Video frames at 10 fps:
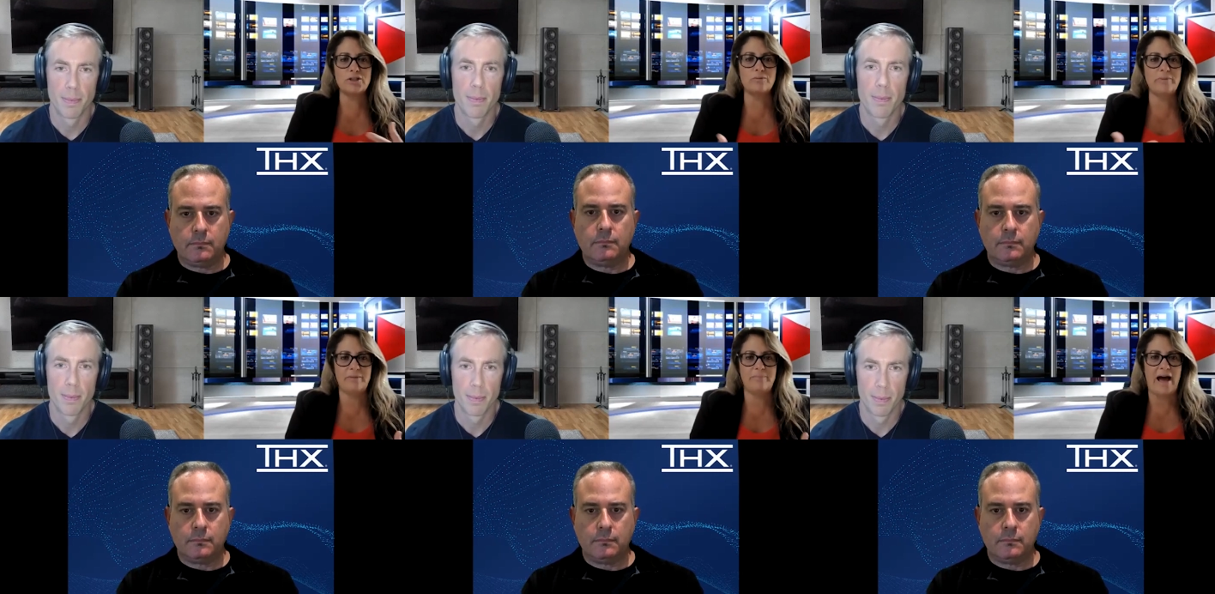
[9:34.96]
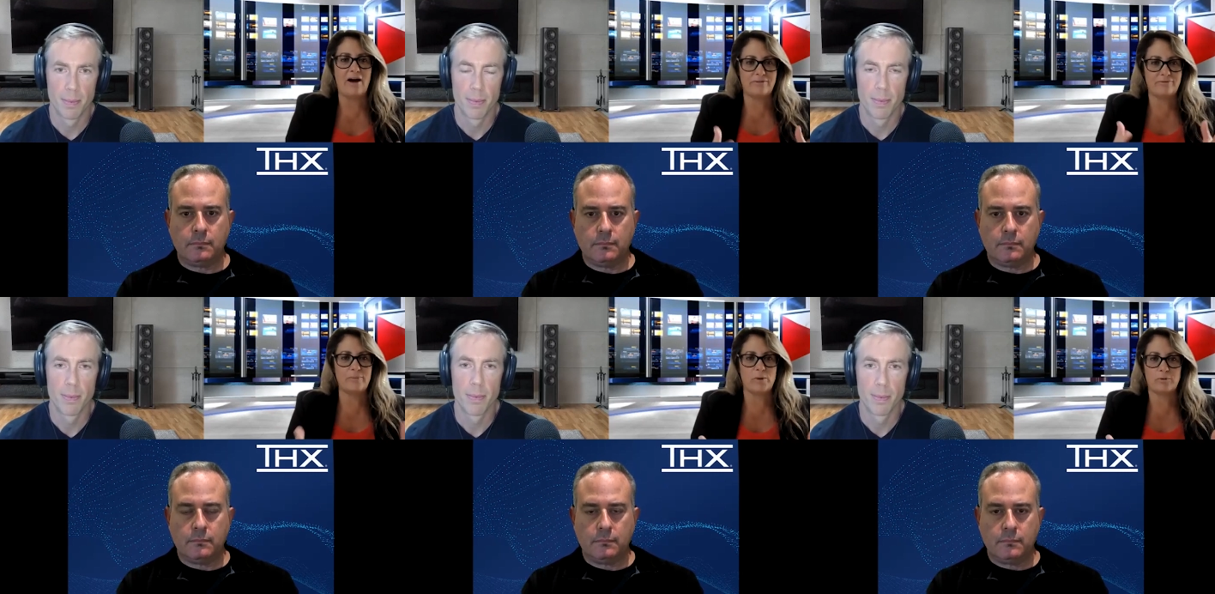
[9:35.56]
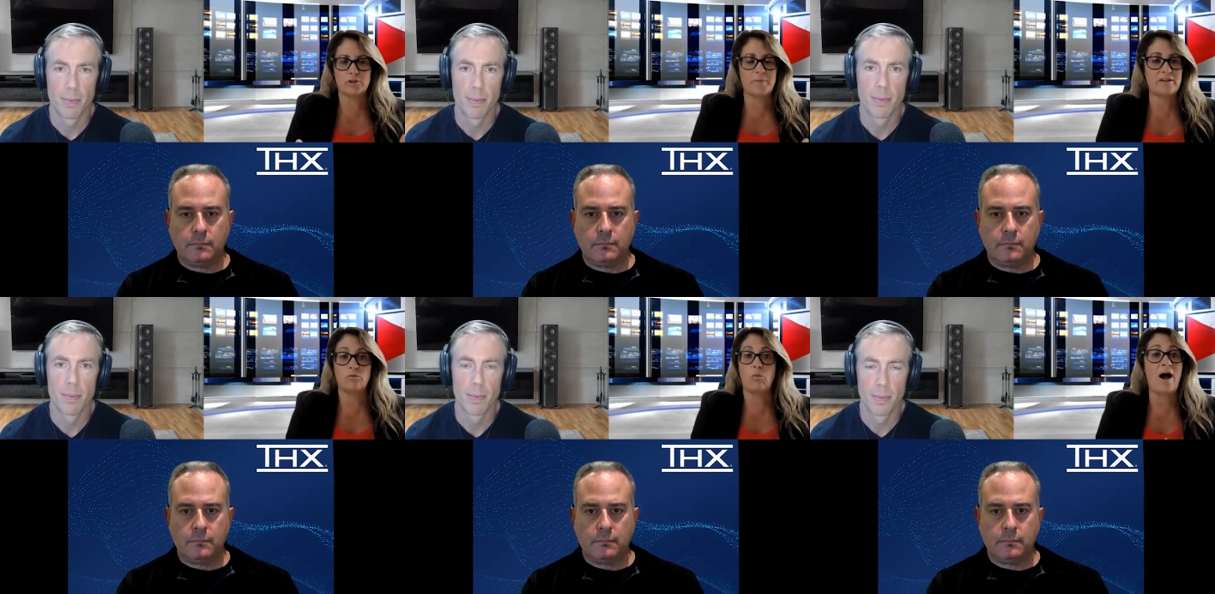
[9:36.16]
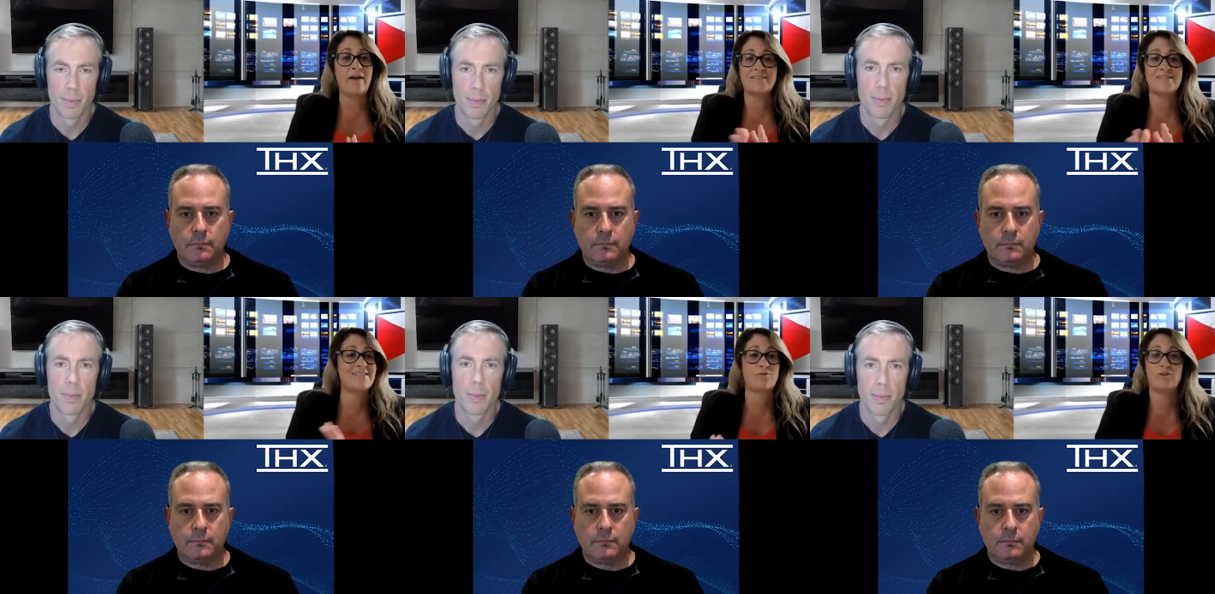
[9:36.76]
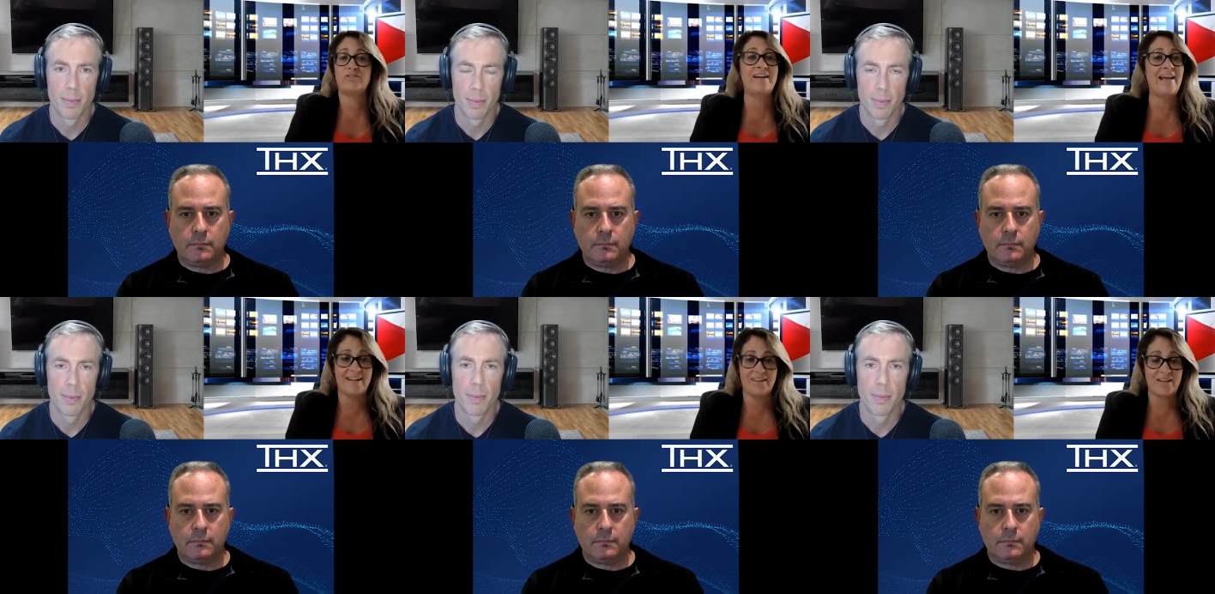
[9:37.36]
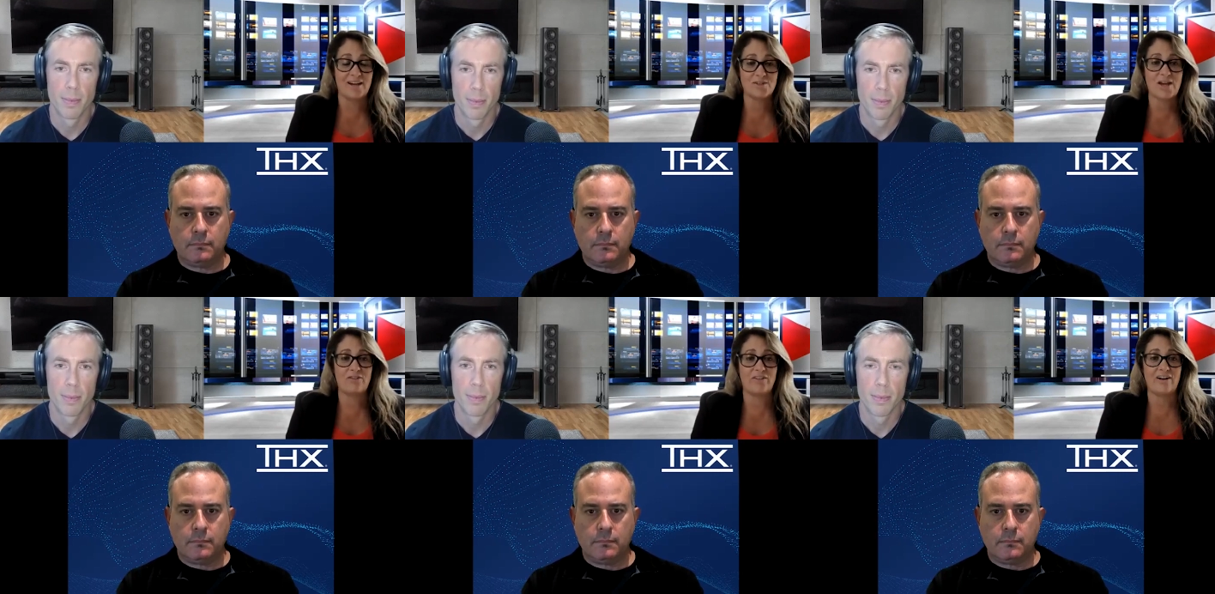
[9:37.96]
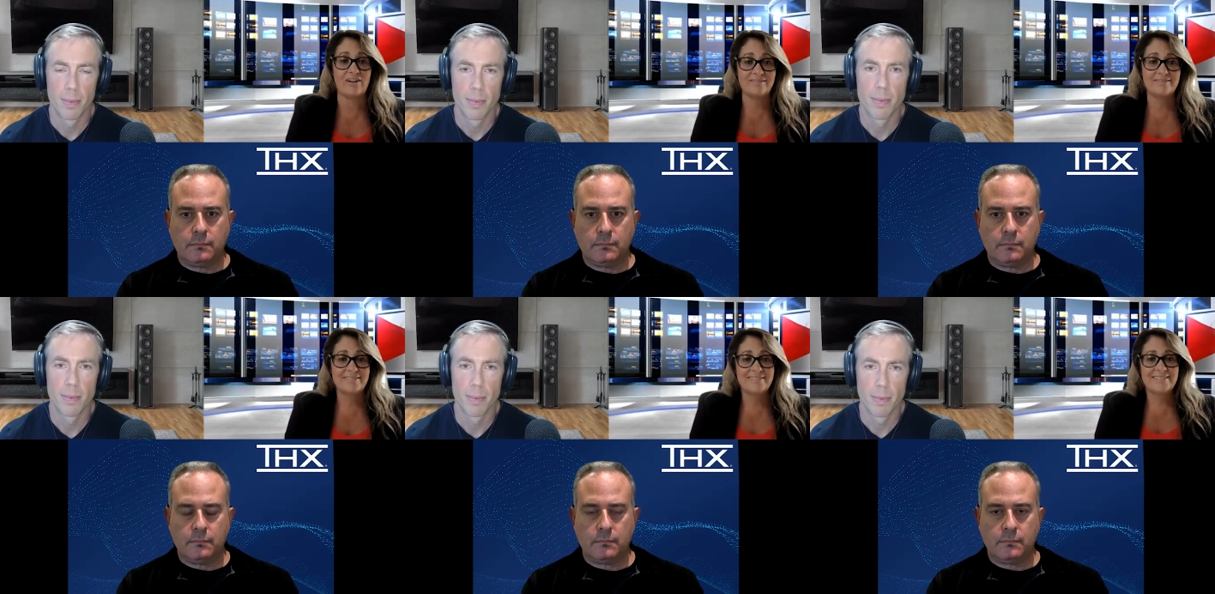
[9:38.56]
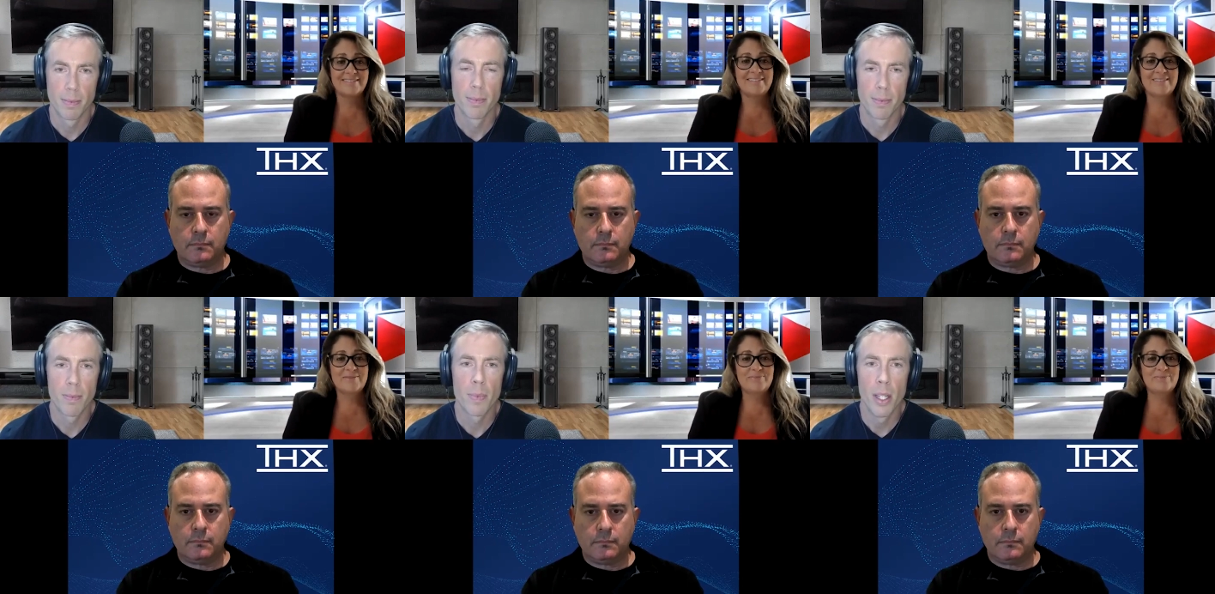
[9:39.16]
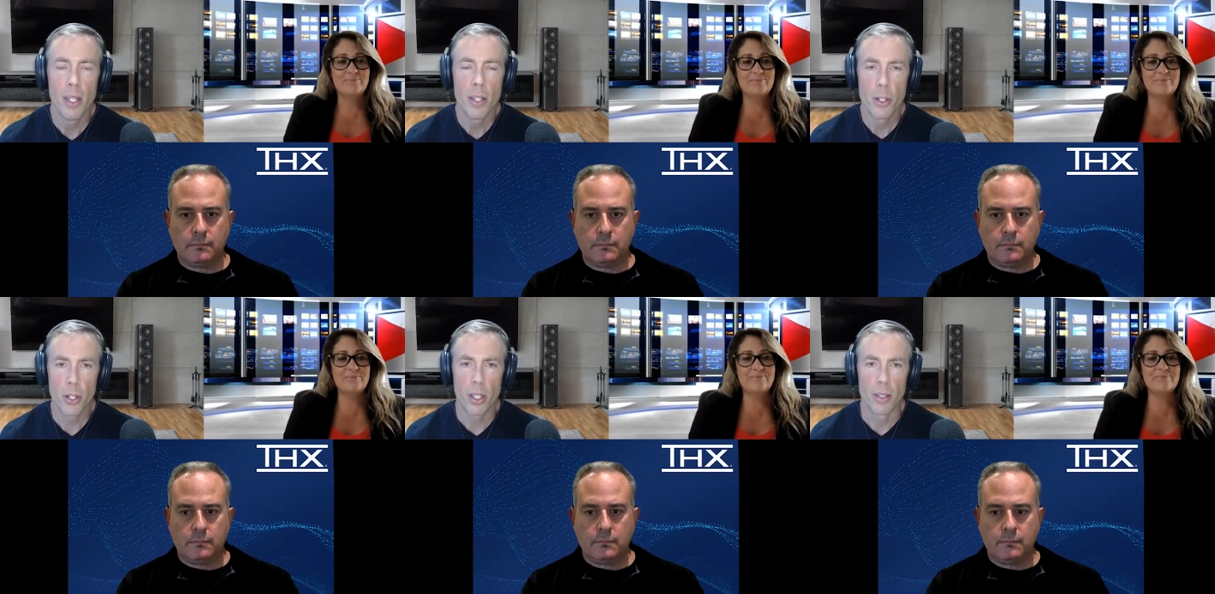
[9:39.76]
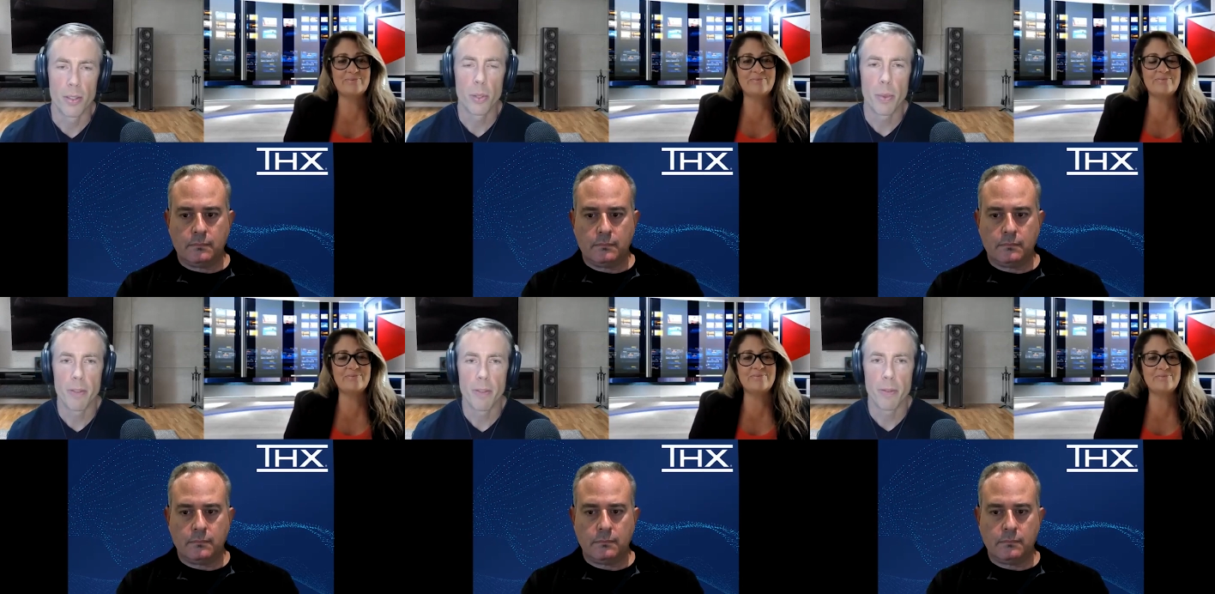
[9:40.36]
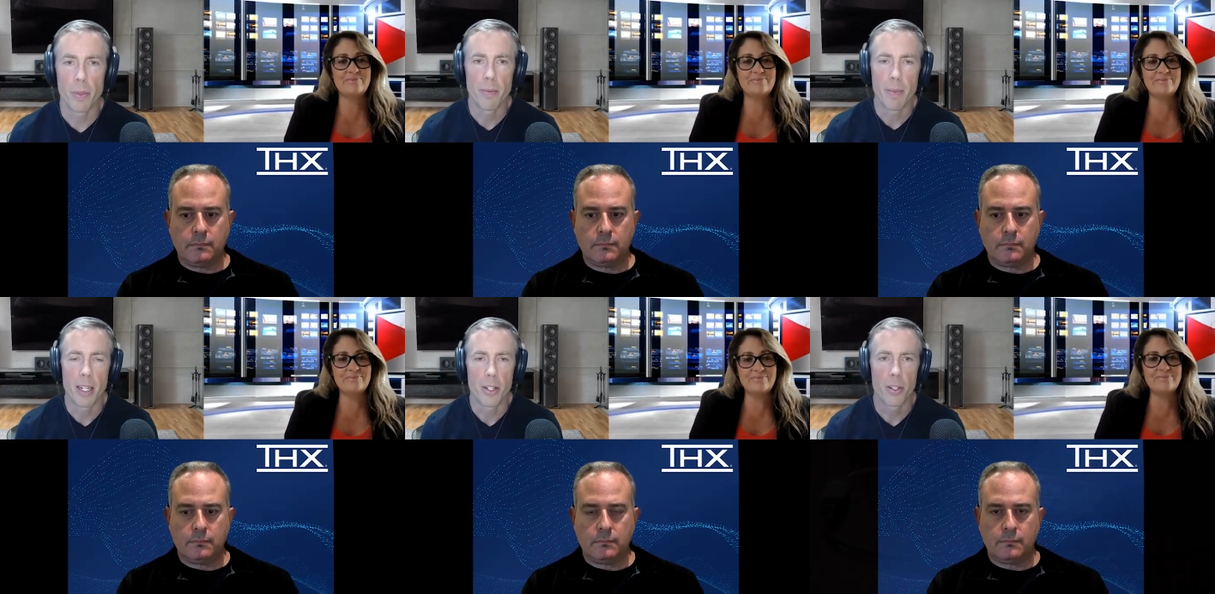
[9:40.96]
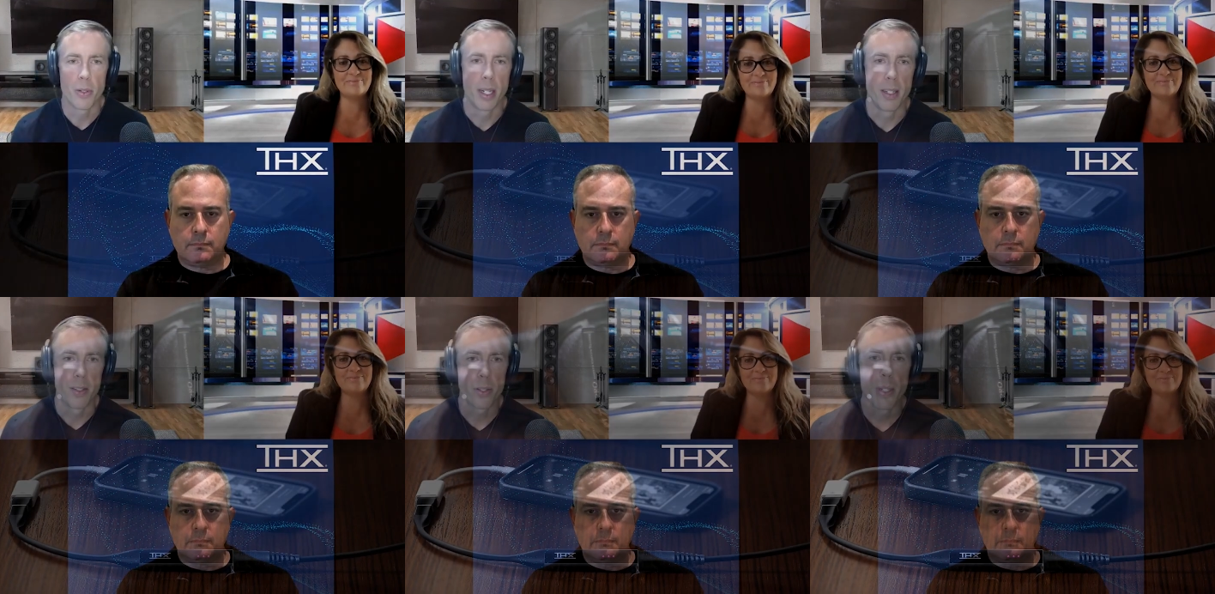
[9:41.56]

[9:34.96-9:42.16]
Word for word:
Speaker 1: Share a little bit about, from your perspective, why this is different than anything else out there.
Speaker 2: Sure. So we've we've managed to uh,